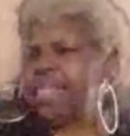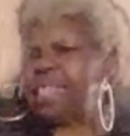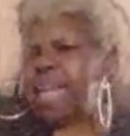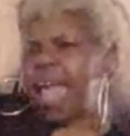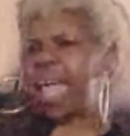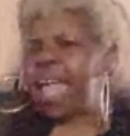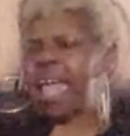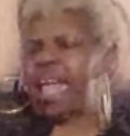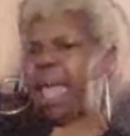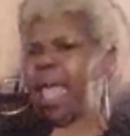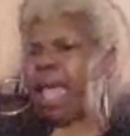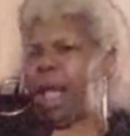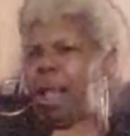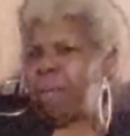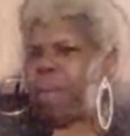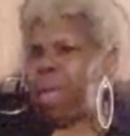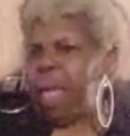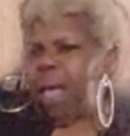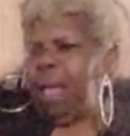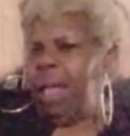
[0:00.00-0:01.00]
taking care
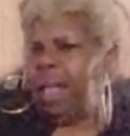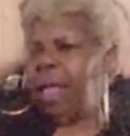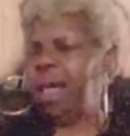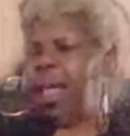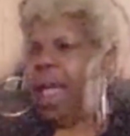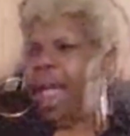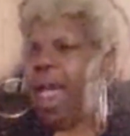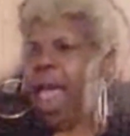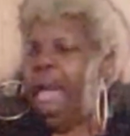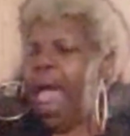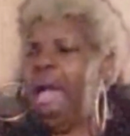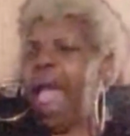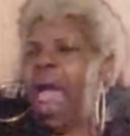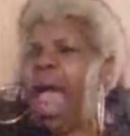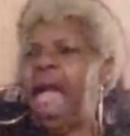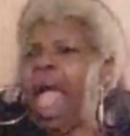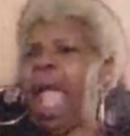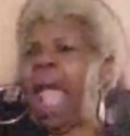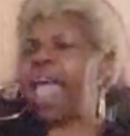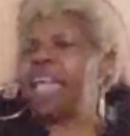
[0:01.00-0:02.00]
of me,
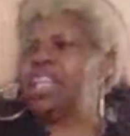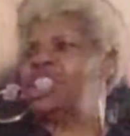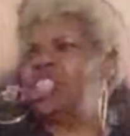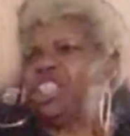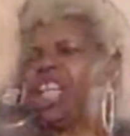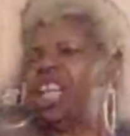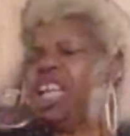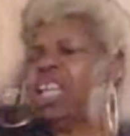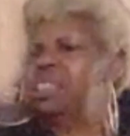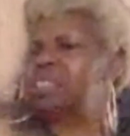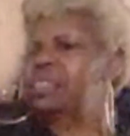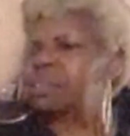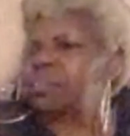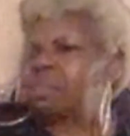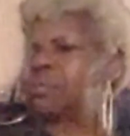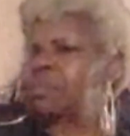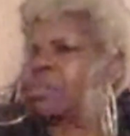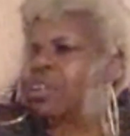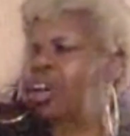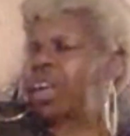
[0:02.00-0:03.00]
and she's
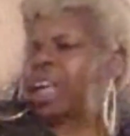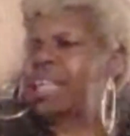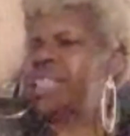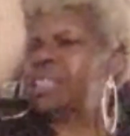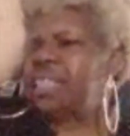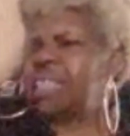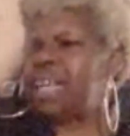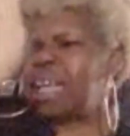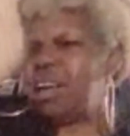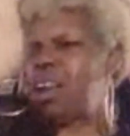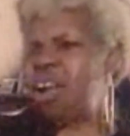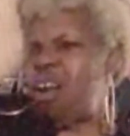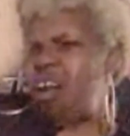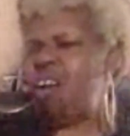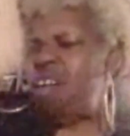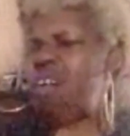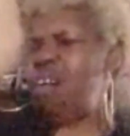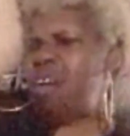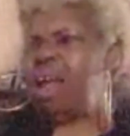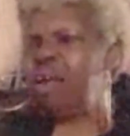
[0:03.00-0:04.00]
cooking dinner
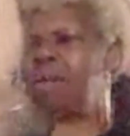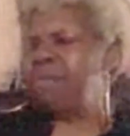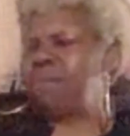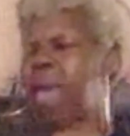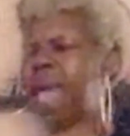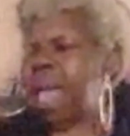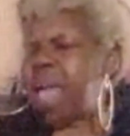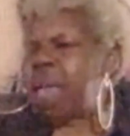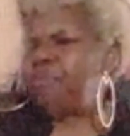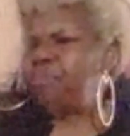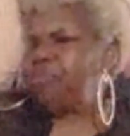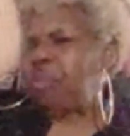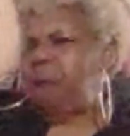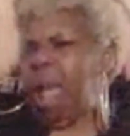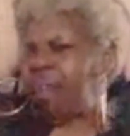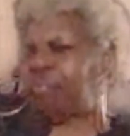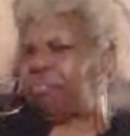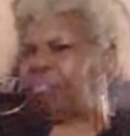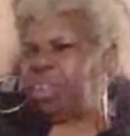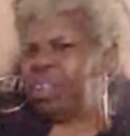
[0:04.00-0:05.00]
and making
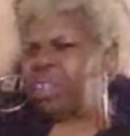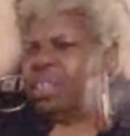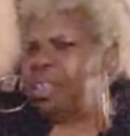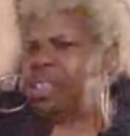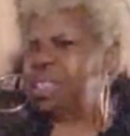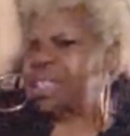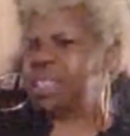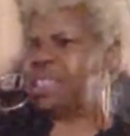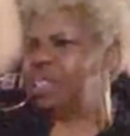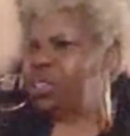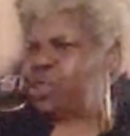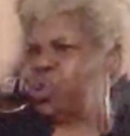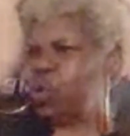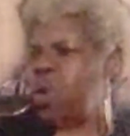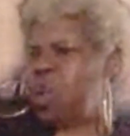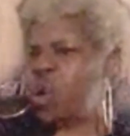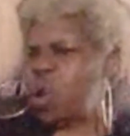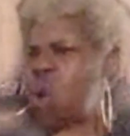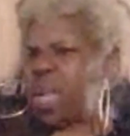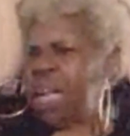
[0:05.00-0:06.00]
breakfast and
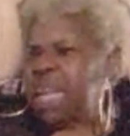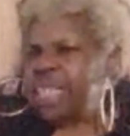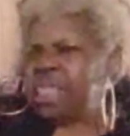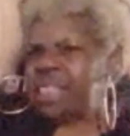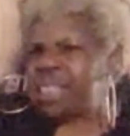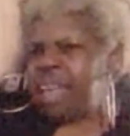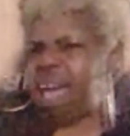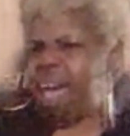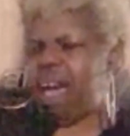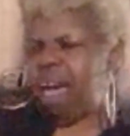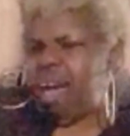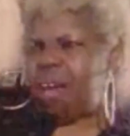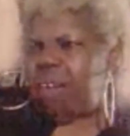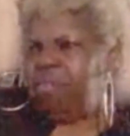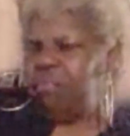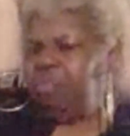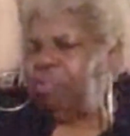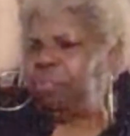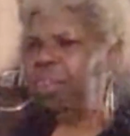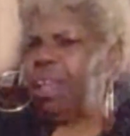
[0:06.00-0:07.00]
doing all this
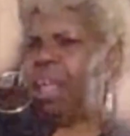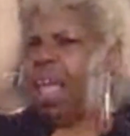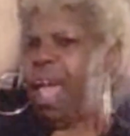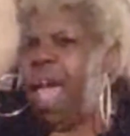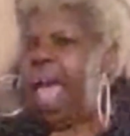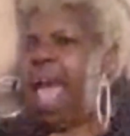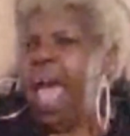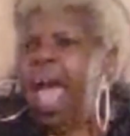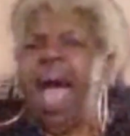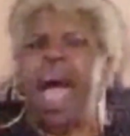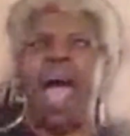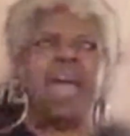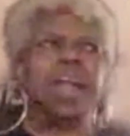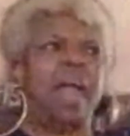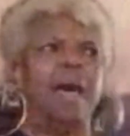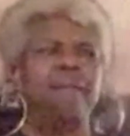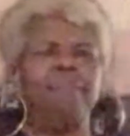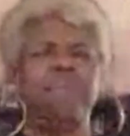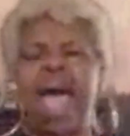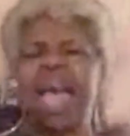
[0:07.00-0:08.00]
stuff, and
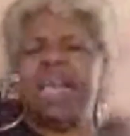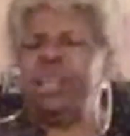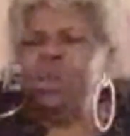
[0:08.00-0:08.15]
I'm not